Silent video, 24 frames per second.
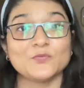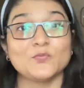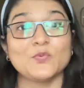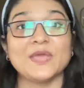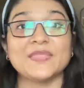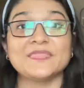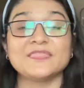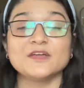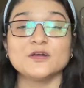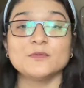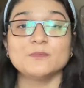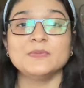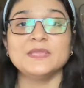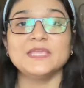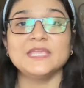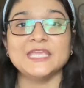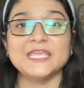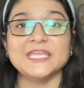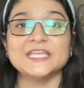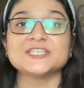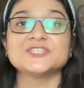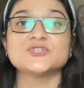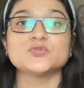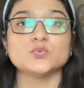whether be
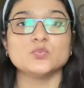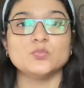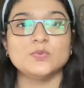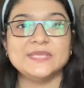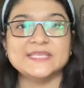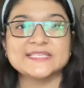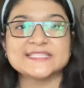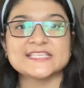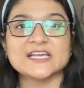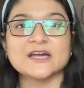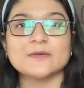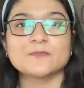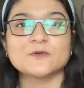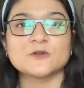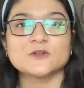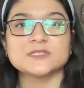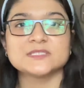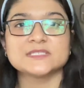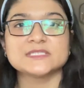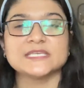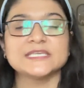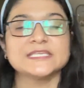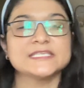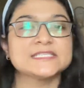it visa
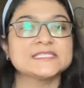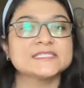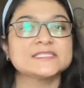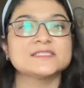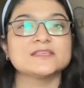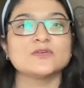process,